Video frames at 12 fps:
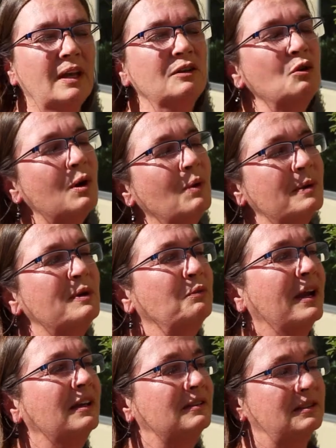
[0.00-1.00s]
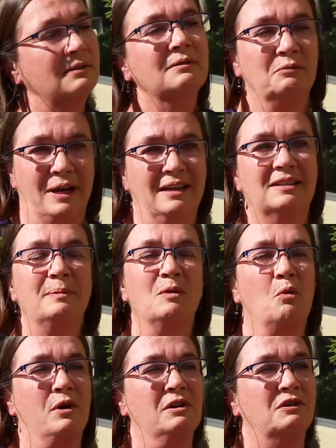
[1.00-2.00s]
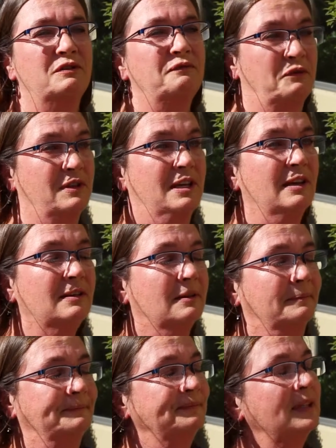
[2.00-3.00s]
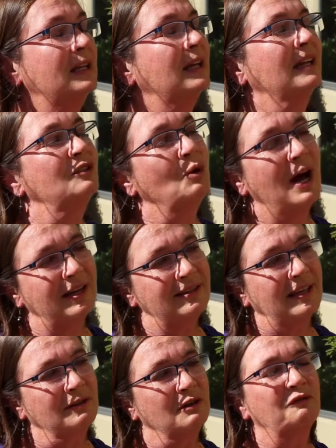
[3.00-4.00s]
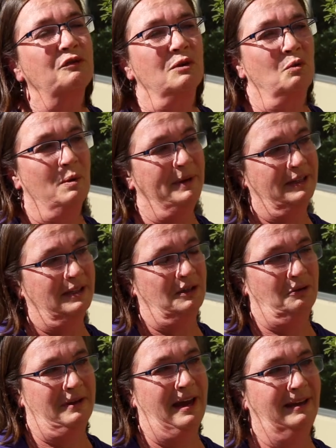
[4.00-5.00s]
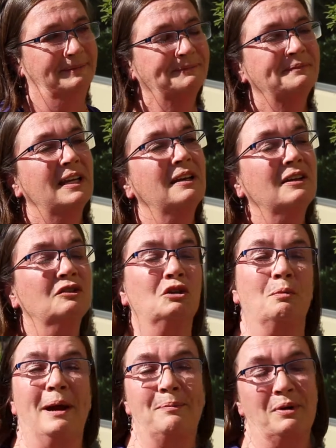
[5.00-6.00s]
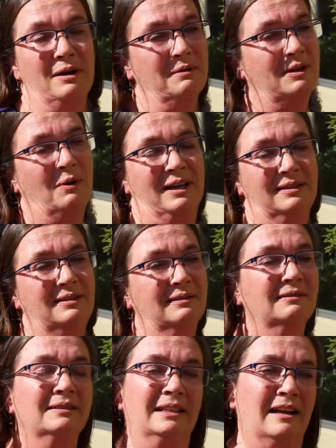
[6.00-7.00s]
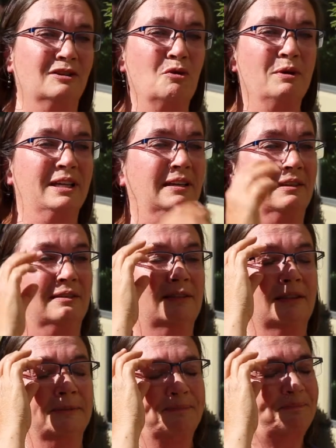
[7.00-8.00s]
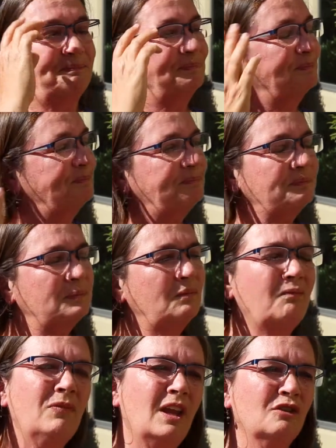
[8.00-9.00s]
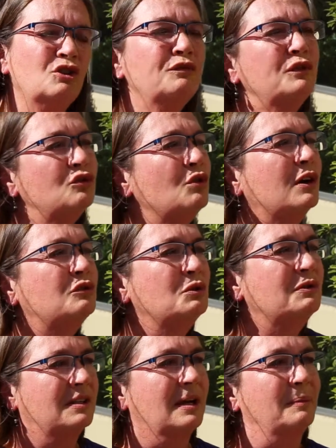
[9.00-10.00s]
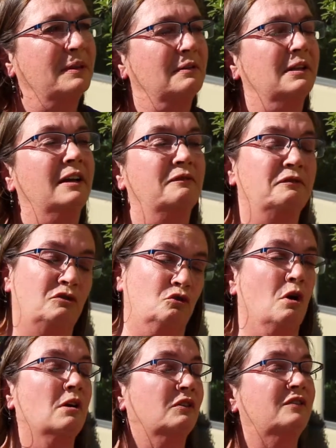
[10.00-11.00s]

You know, I want to be raised to be warriors for the kingdom. And so how does that look for a woman to do that? So my prayer request and ongoing is just for strong dudes to come in their life, strong,